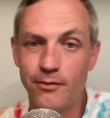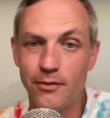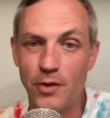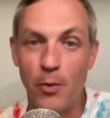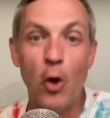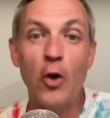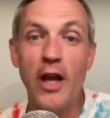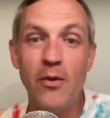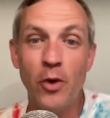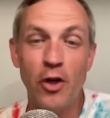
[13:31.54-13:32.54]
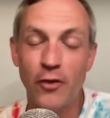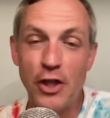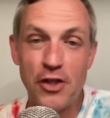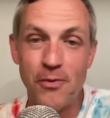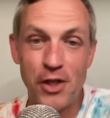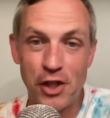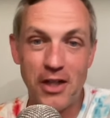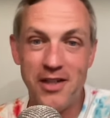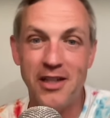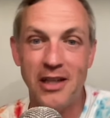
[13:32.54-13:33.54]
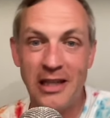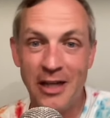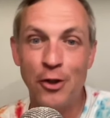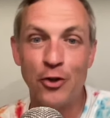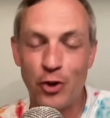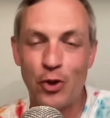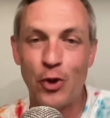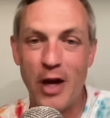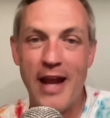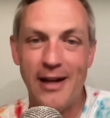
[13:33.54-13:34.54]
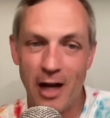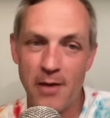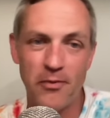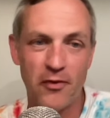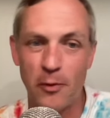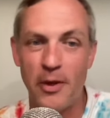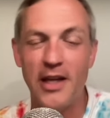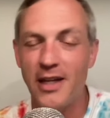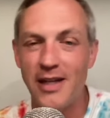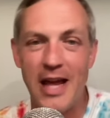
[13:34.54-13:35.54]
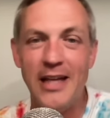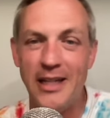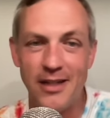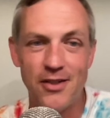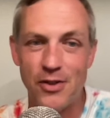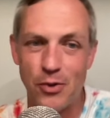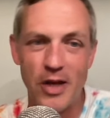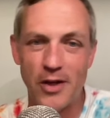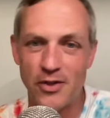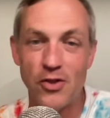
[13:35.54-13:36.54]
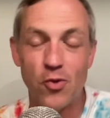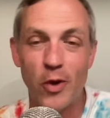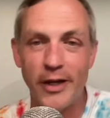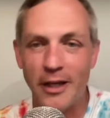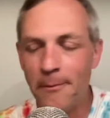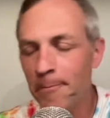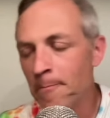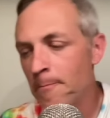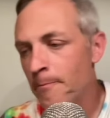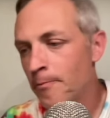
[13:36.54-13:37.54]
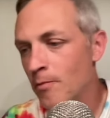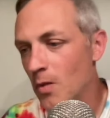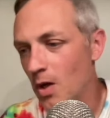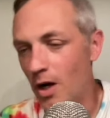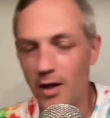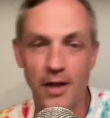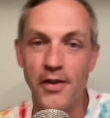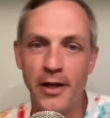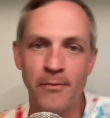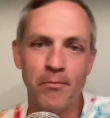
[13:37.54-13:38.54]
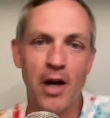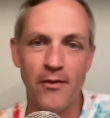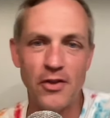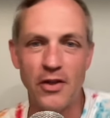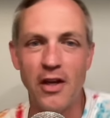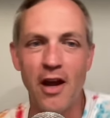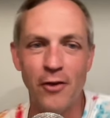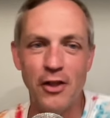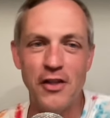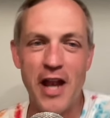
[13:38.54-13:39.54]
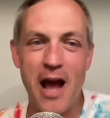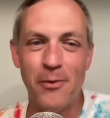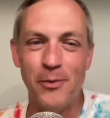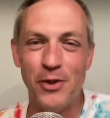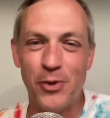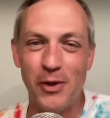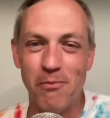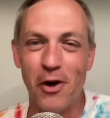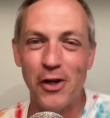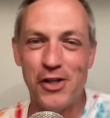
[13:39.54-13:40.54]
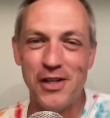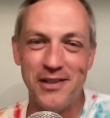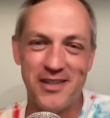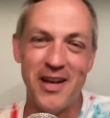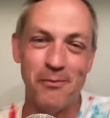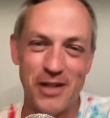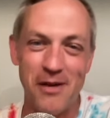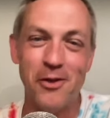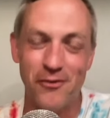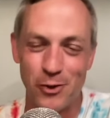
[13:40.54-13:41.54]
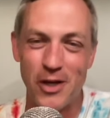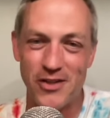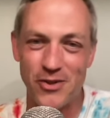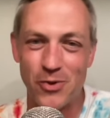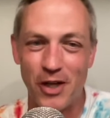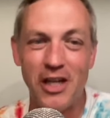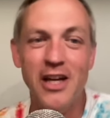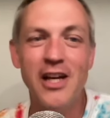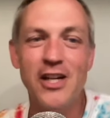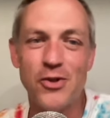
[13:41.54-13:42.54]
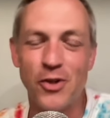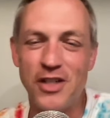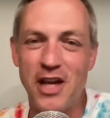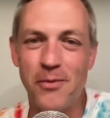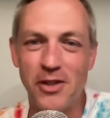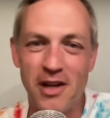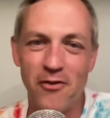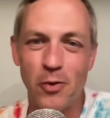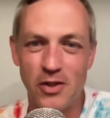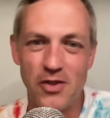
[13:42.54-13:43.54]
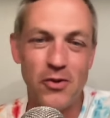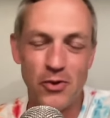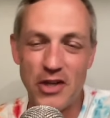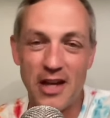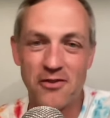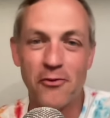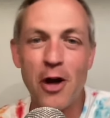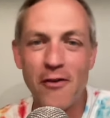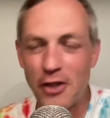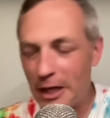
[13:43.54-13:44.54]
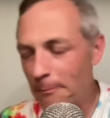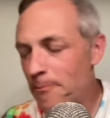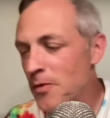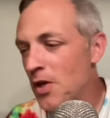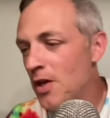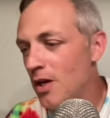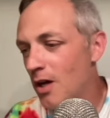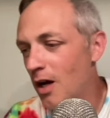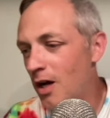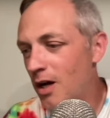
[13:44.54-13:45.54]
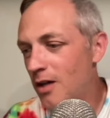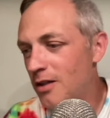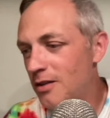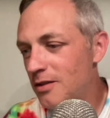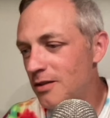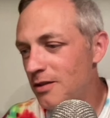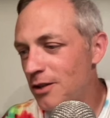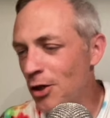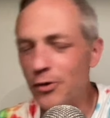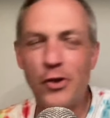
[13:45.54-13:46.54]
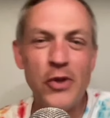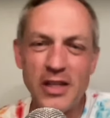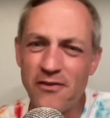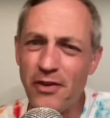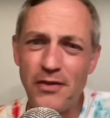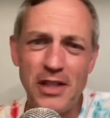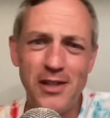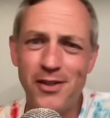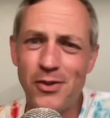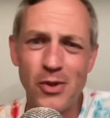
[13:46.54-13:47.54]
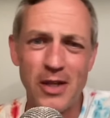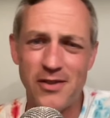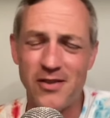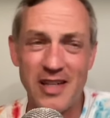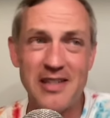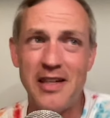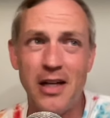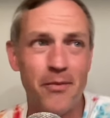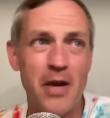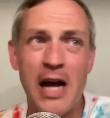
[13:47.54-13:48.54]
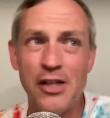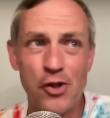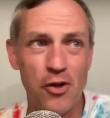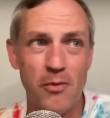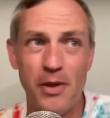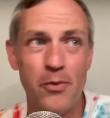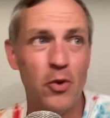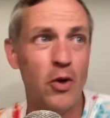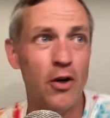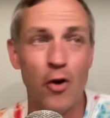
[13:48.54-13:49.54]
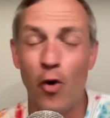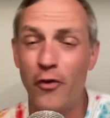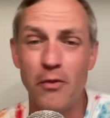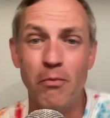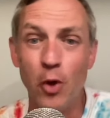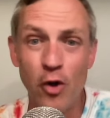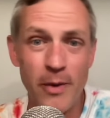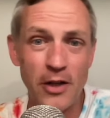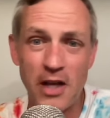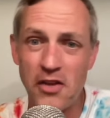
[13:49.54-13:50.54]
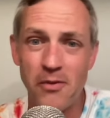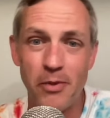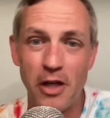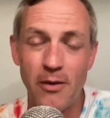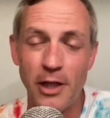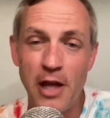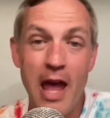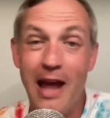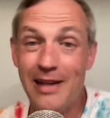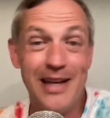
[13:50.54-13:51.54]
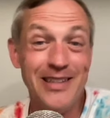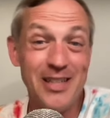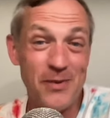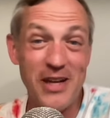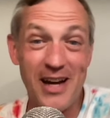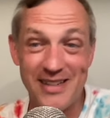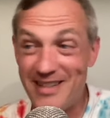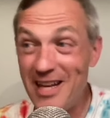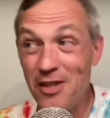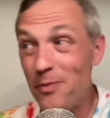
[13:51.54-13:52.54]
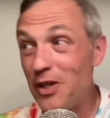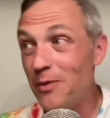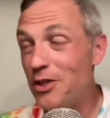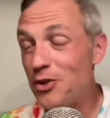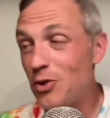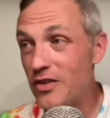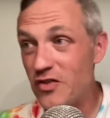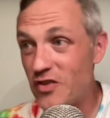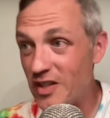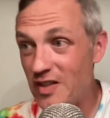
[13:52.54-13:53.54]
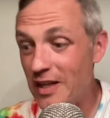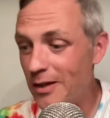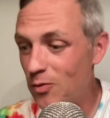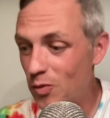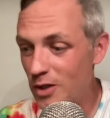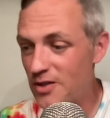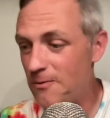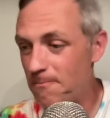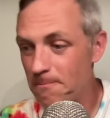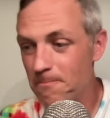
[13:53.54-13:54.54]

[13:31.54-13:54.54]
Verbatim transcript: the bowl game win over Eastern Michigan did little to create hype for Pickett heading into 2020. Uh, and then, obviously, everything that happened between March and September of 2020 sort of dampened everyone's enthusiasm for everything. Uh, you know 2015 into 2016 i'm not sure that people were over the moon about nathan peterman and and let's be honest nathan peterman in 2016 was